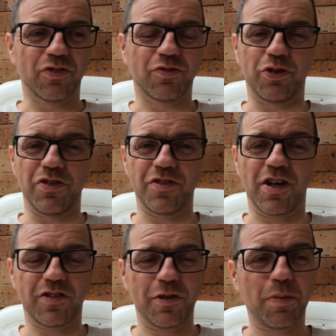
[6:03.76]
for his
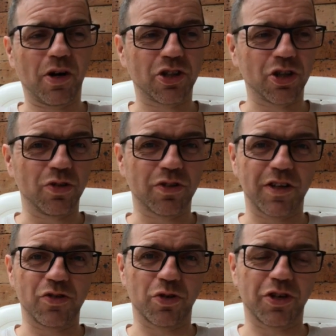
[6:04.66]
Nazi pug joke.
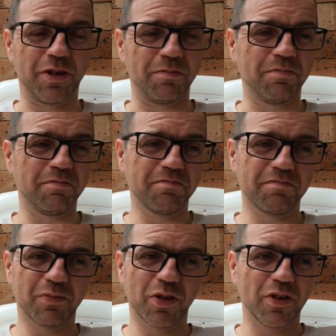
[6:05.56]
They took him
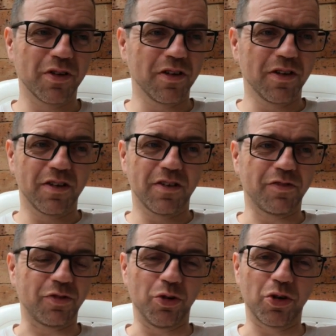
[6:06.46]

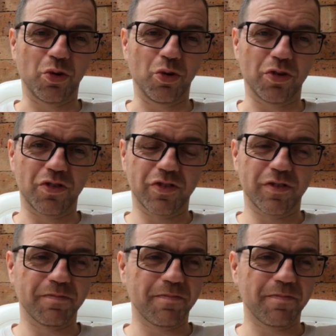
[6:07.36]
through the courts